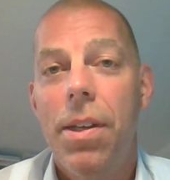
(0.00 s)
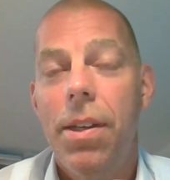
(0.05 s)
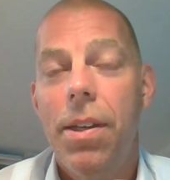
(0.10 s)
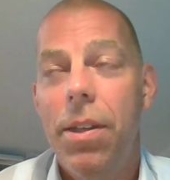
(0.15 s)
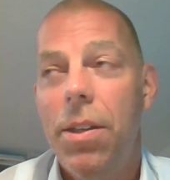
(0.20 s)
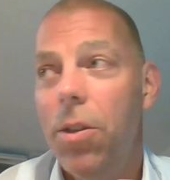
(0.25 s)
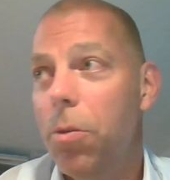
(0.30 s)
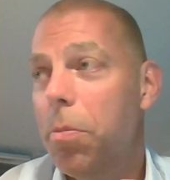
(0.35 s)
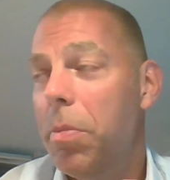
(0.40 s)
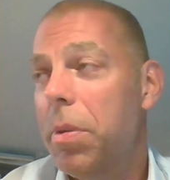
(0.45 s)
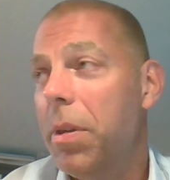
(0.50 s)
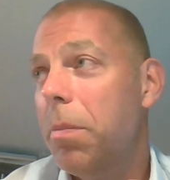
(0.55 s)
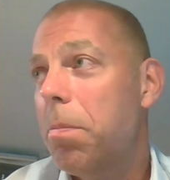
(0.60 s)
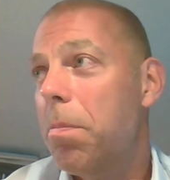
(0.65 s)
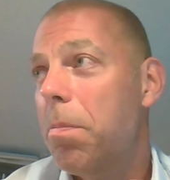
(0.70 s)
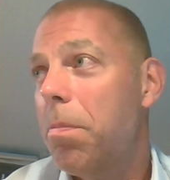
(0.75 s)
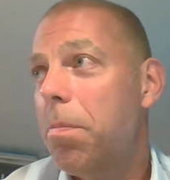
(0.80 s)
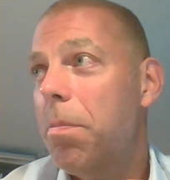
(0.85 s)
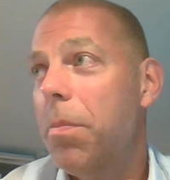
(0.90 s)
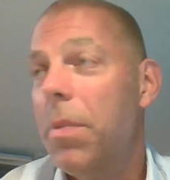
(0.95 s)
You'll be,
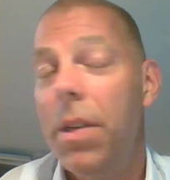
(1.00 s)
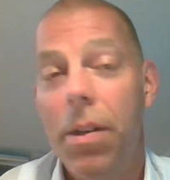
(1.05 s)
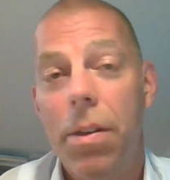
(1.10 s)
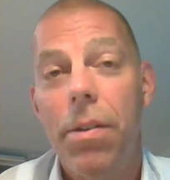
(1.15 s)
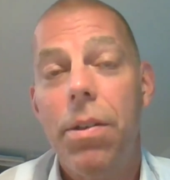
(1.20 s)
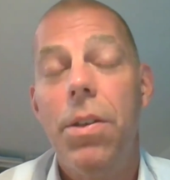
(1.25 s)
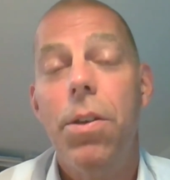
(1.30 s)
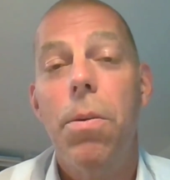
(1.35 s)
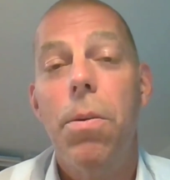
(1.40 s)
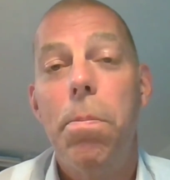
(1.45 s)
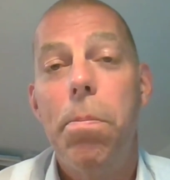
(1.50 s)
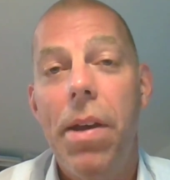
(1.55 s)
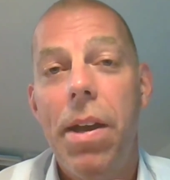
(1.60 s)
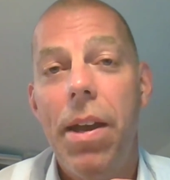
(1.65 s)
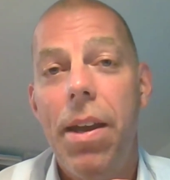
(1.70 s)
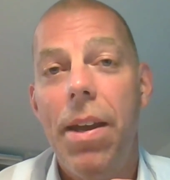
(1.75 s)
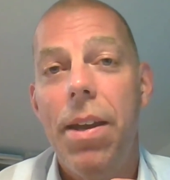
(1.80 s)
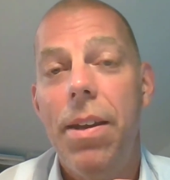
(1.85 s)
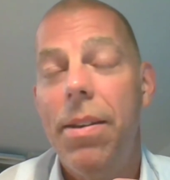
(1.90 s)
you know, you're paid